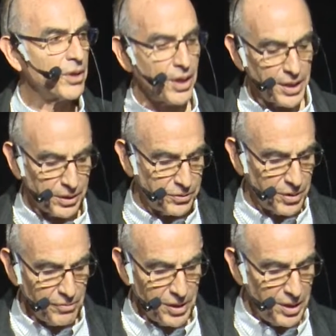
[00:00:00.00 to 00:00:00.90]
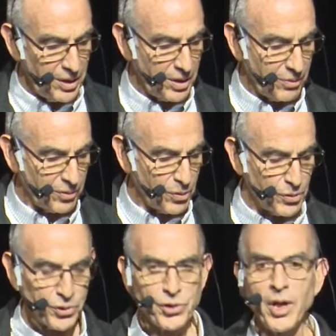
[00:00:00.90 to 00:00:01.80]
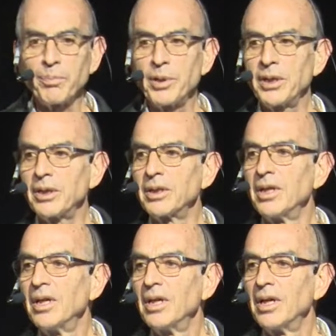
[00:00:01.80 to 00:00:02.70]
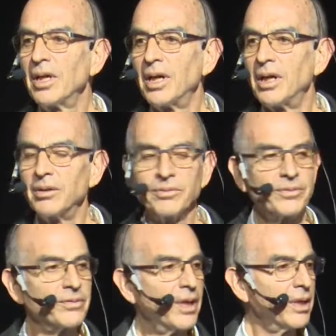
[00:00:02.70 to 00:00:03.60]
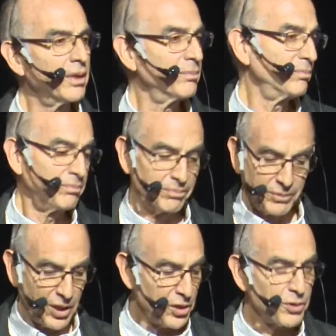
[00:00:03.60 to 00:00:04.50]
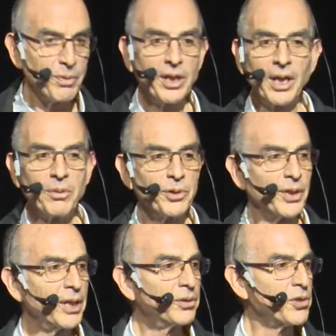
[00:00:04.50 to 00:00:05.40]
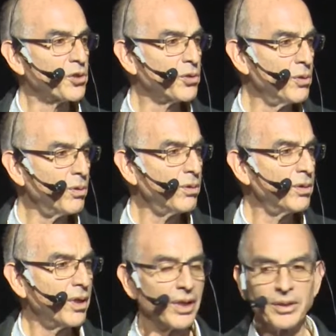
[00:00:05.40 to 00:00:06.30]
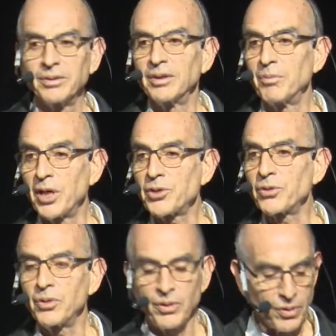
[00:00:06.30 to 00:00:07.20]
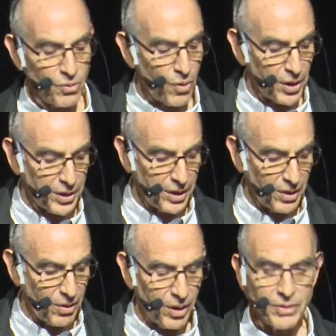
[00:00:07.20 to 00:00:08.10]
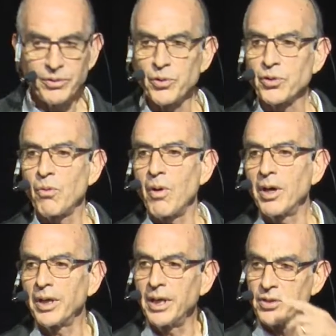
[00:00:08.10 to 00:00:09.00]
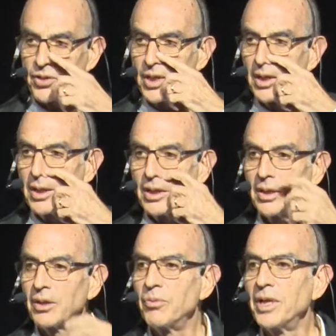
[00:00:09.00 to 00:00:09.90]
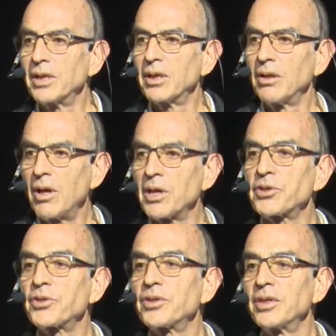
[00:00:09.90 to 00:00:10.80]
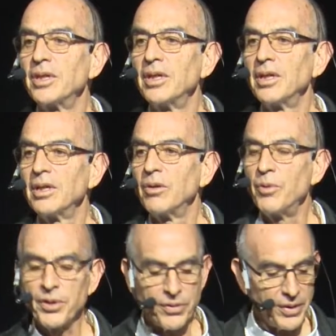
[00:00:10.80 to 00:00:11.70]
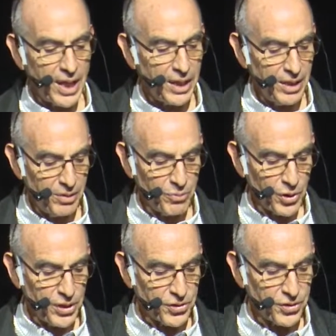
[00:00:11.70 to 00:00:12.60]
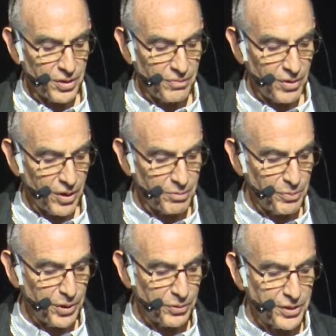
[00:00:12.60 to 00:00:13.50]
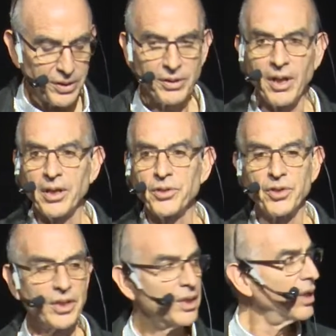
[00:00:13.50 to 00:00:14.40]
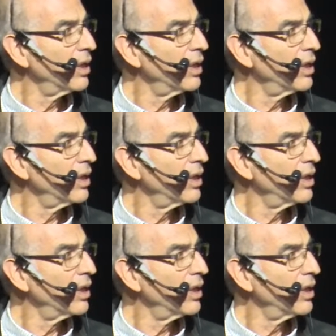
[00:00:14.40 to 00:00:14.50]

connectivity, of local shopping, of kids being able to get to school on a bicycle or walking, all of those qualities that we had lost with that embrace of automobile technology.